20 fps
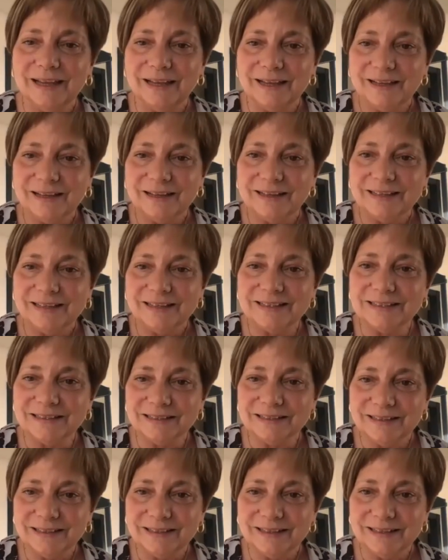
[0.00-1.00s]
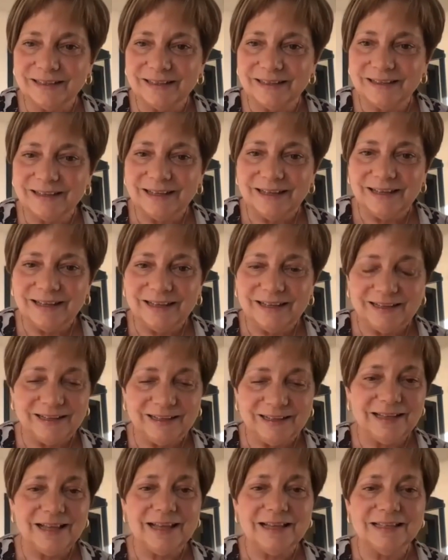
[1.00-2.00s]
Okay.
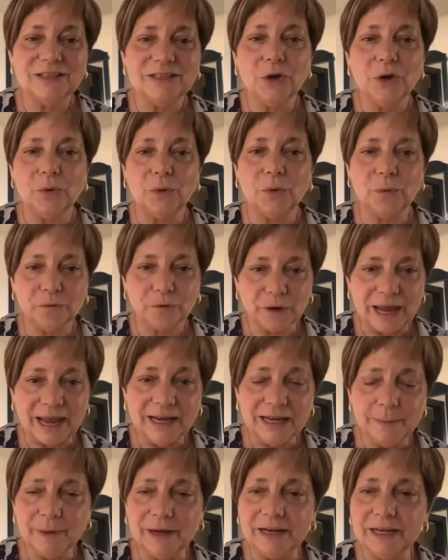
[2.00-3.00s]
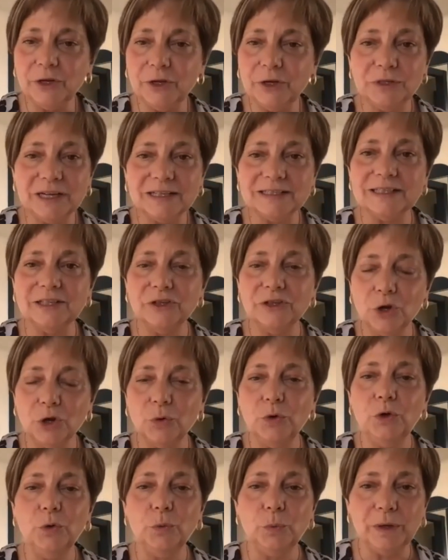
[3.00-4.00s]
So for anybody who doesn't know
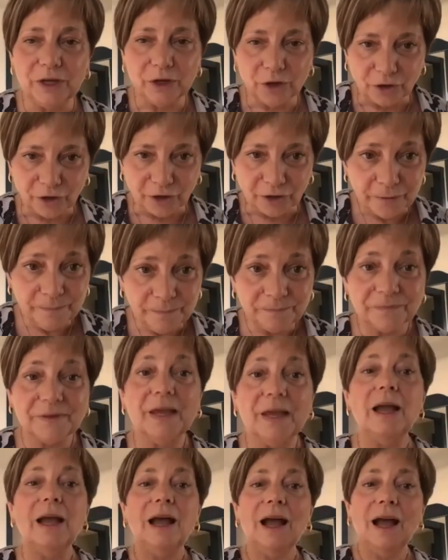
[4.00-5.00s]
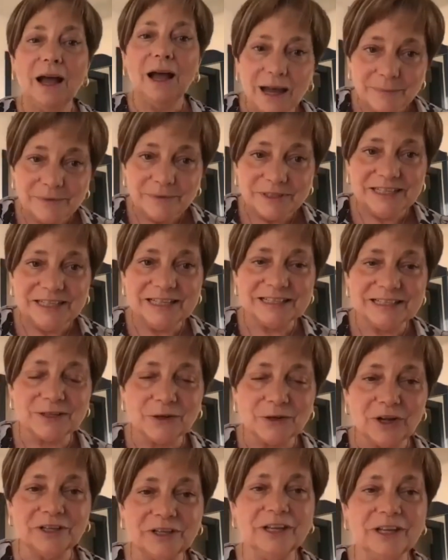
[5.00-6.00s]
who we are, I'm Denise
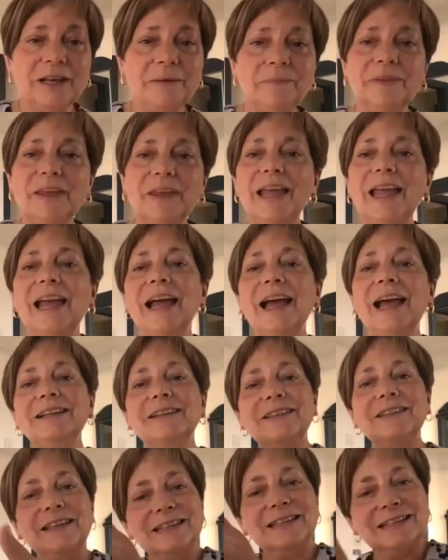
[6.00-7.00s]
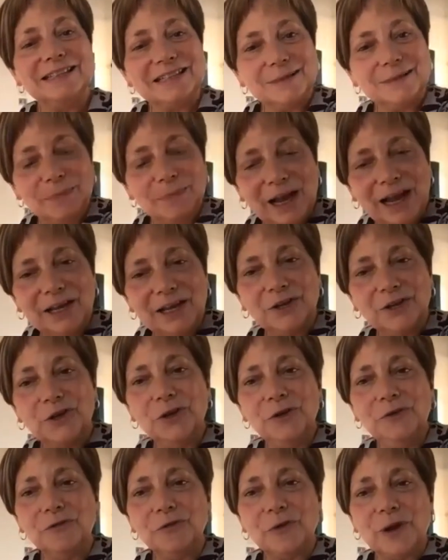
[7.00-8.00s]
Gagne, and this is my
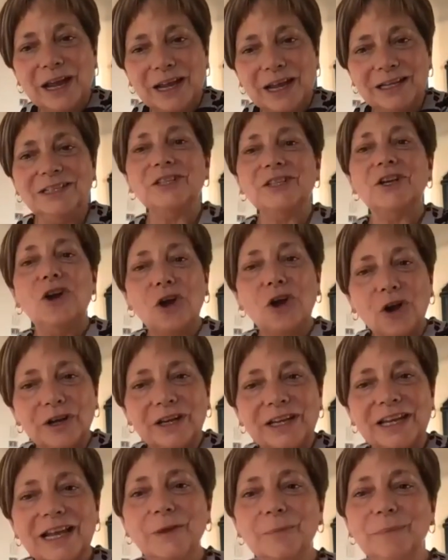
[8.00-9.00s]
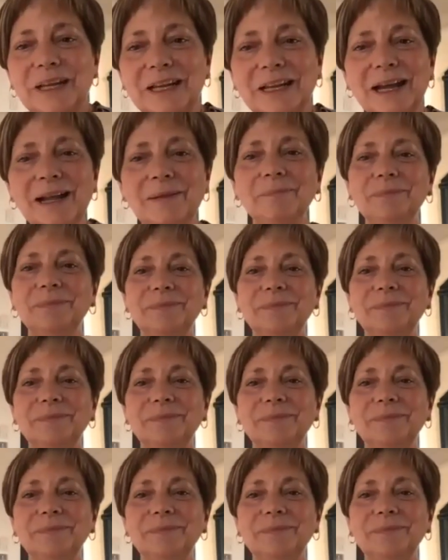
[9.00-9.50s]
good friend, Artie Almeida.